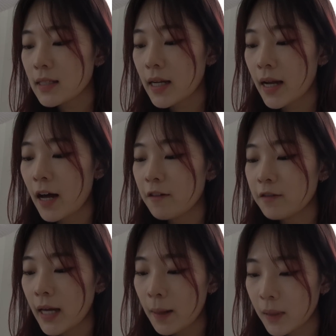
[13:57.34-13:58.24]
I
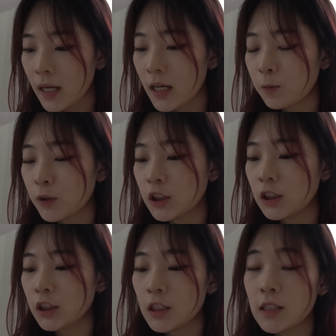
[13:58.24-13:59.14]
have CapCut, which is
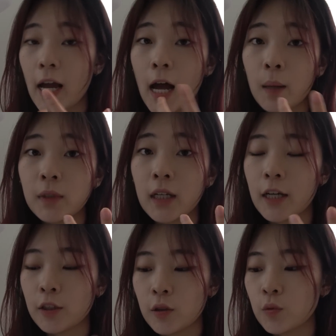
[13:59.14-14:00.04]
just the app that I
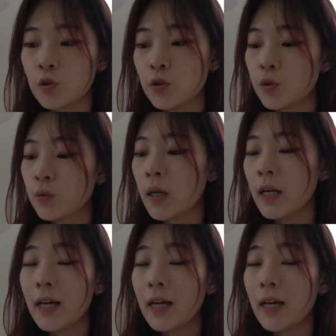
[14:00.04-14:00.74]
use to